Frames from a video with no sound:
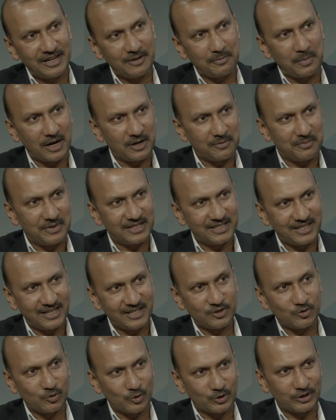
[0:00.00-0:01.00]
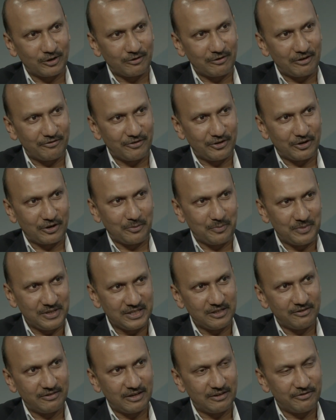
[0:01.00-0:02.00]
departments, that is social welfare or
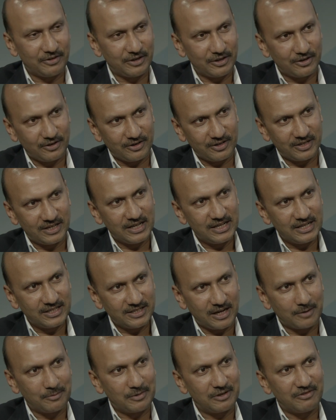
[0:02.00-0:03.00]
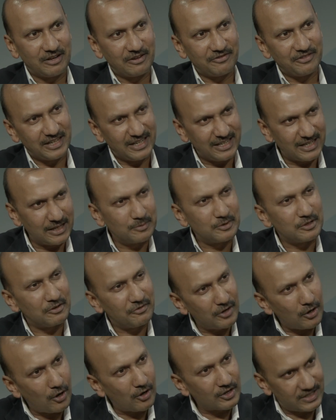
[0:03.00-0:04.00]
BC welfare or... tribal welfare in terms
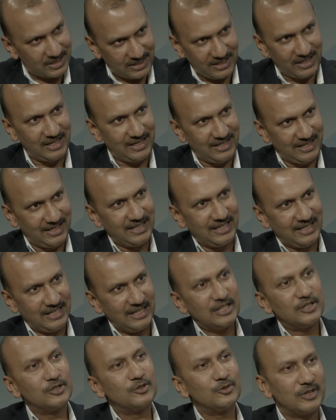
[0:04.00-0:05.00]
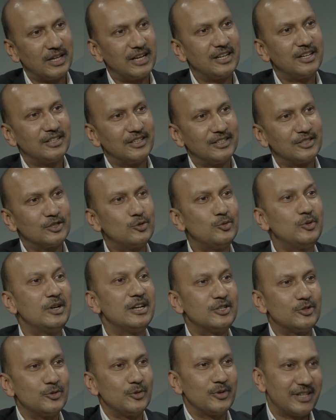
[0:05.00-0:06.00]
of a hostel, so that
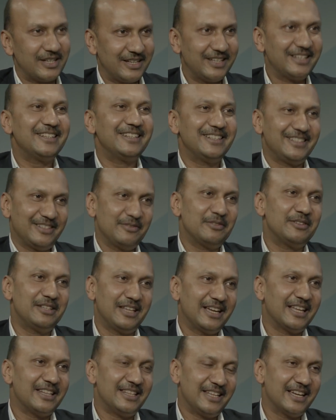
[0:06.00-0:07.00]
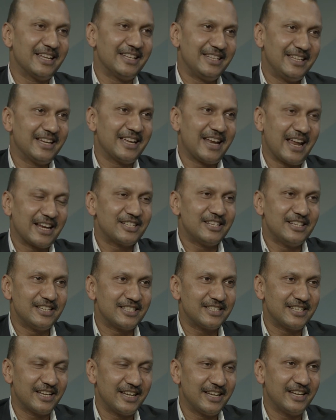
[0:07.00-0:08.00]
students can actually
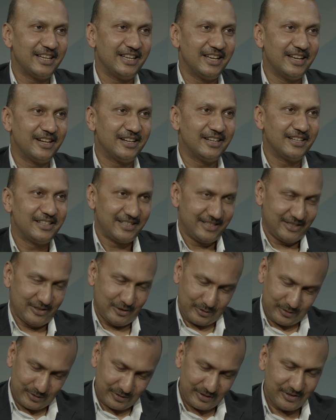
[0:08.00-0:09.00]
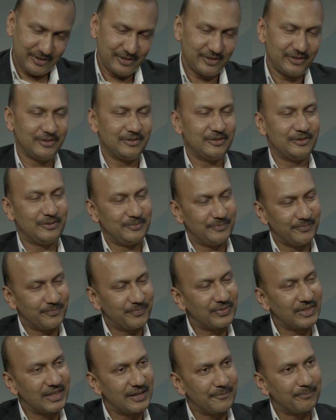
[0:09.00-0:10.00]
stay closer to who can't
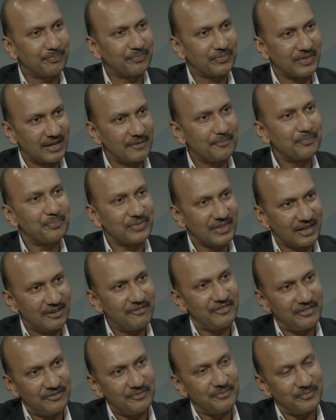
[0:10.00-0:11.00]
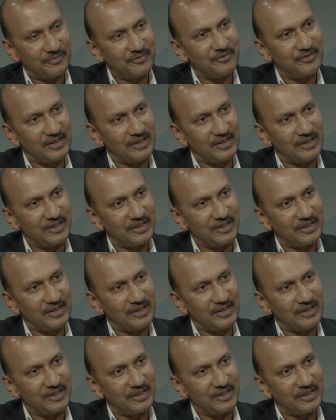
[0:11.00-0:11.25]
travel can come and live closer.